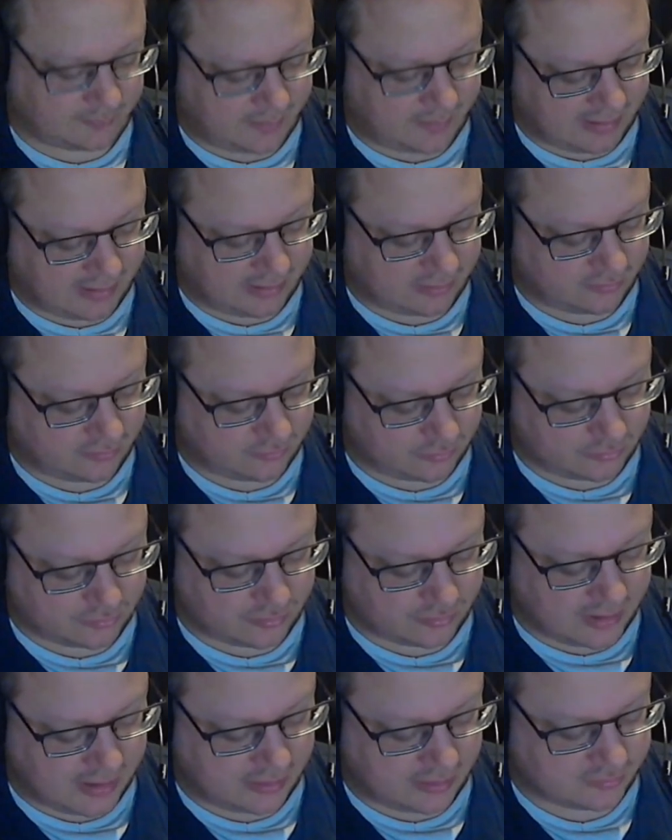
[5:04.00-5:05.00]
back into
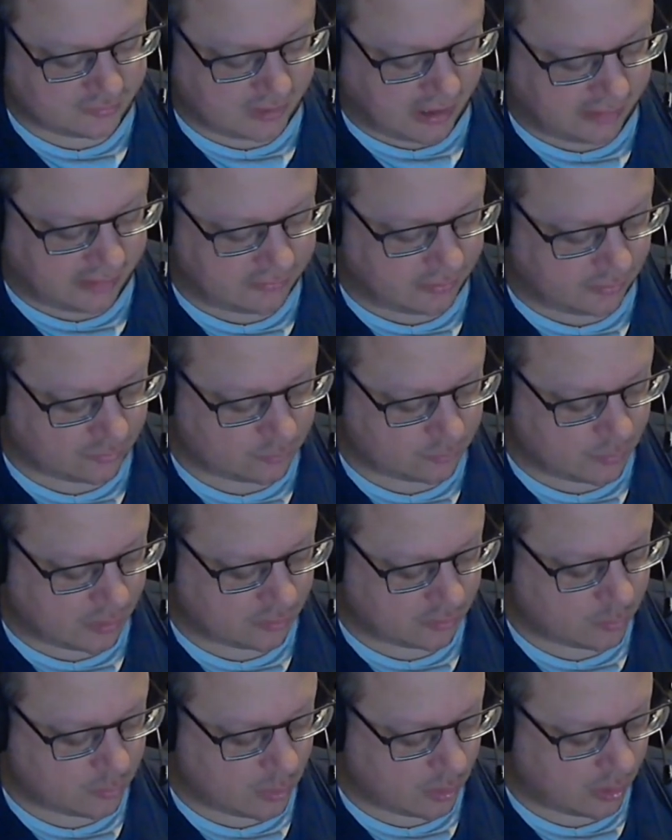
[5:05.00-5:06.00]
trying Skyroads
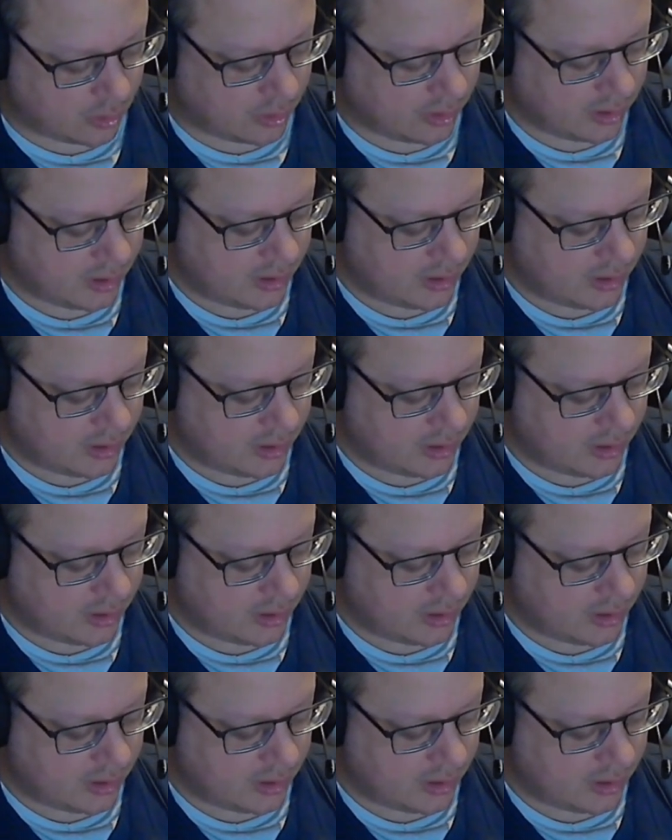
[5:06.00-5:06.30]
once more,